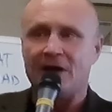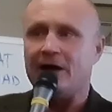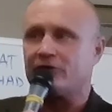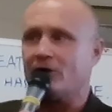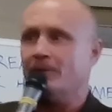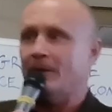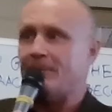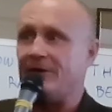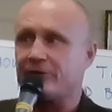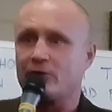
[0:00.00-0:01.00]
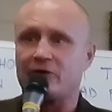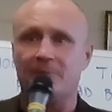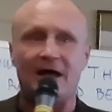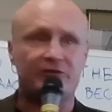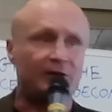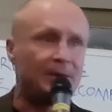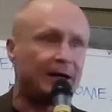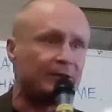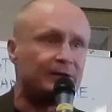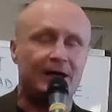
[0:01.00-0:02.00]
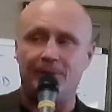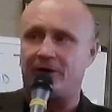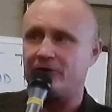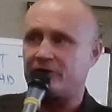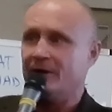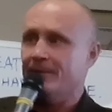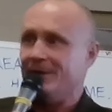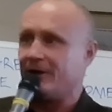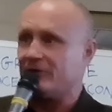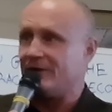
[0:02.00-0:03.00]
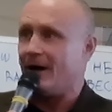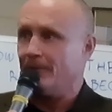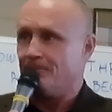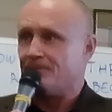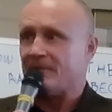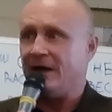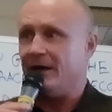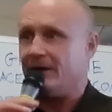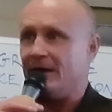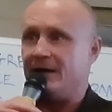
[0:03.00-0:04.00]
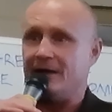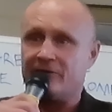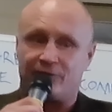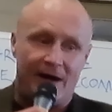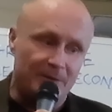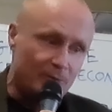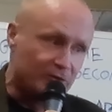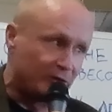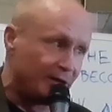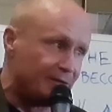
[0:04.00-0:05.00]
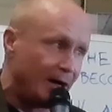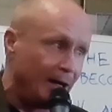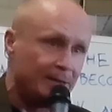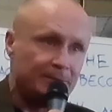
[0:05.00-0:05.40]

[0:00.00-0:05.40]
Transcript: and so, but this was a blessing back in the day because, because now he, he his family wasn't going to die.